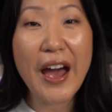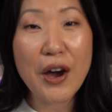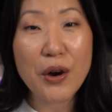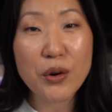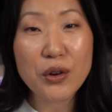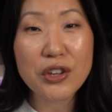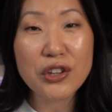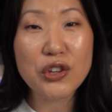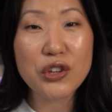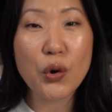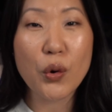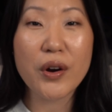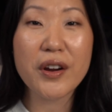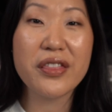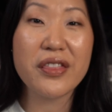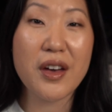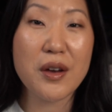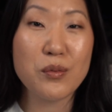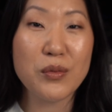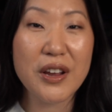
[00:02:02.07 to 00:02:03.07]
out your
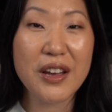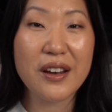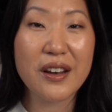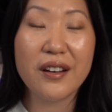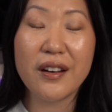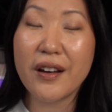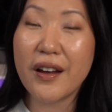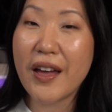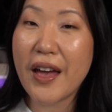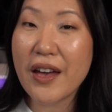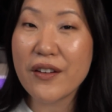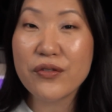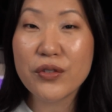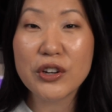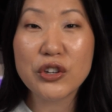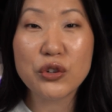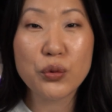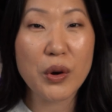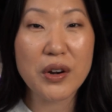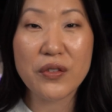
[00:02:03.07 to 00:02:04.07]
thumbnail
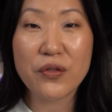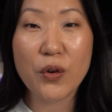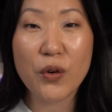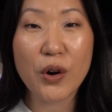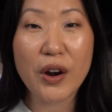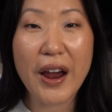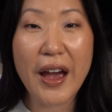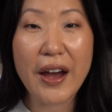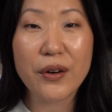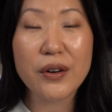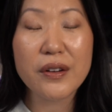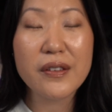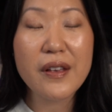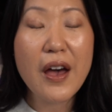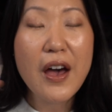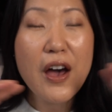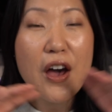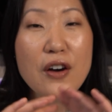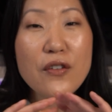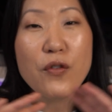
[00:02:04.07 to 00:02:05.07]
every twenty-four hours
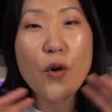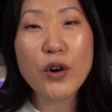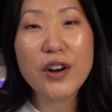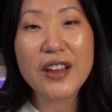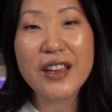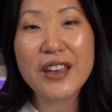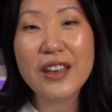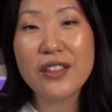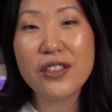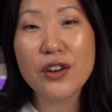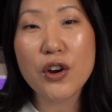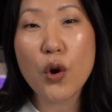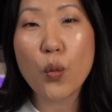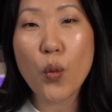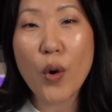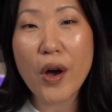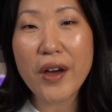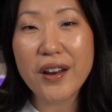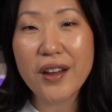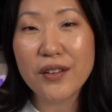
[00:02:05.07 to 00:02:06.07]
for either
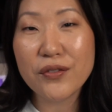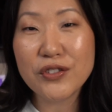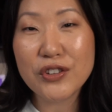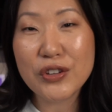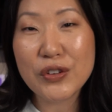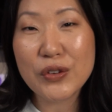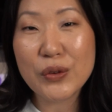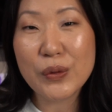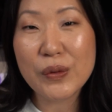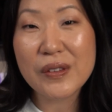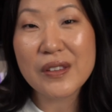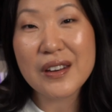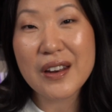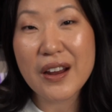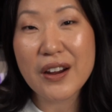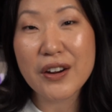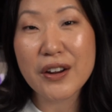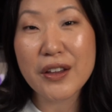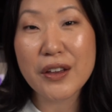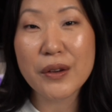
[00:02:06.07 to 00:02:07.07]
one of two
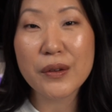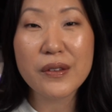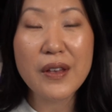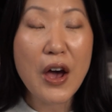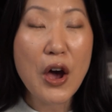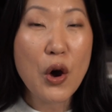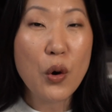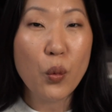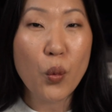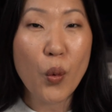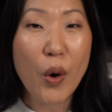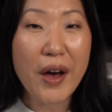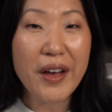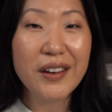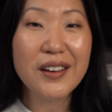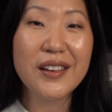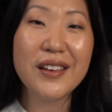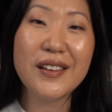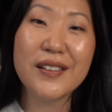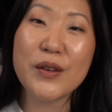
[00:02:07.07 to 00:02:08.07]
scenarios.
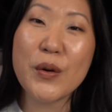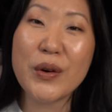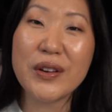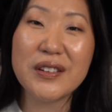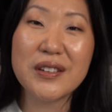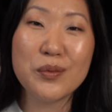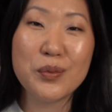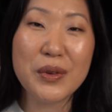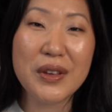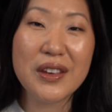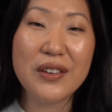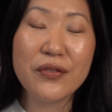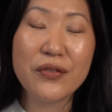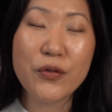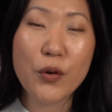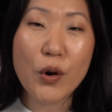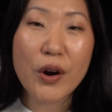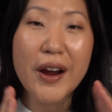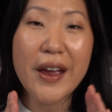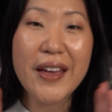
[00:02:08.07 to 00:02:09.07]
One is going to be
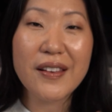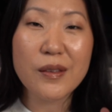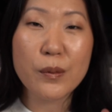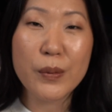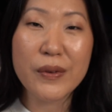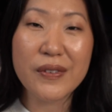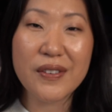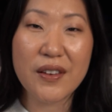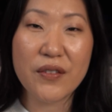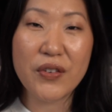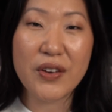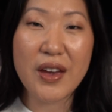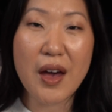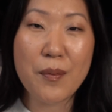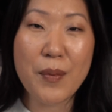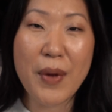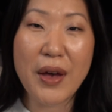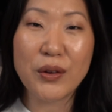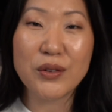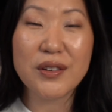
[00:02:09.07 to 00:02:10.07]
for a specific
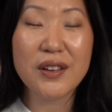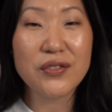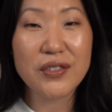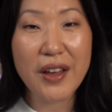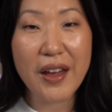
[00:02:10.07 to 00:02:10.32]
amount of